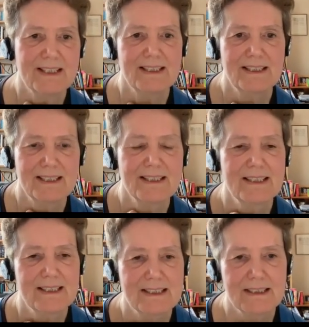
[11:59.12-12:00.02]

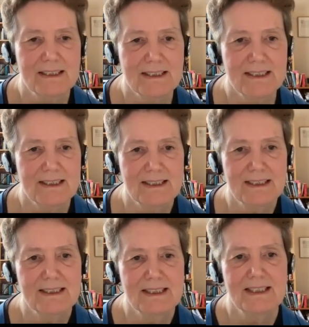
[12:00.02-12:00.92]

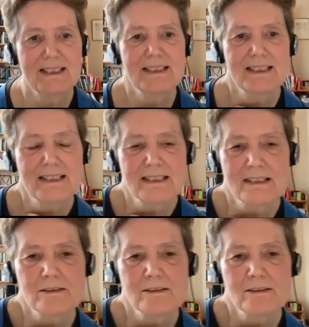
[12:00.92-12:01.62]
The person shown says nothing.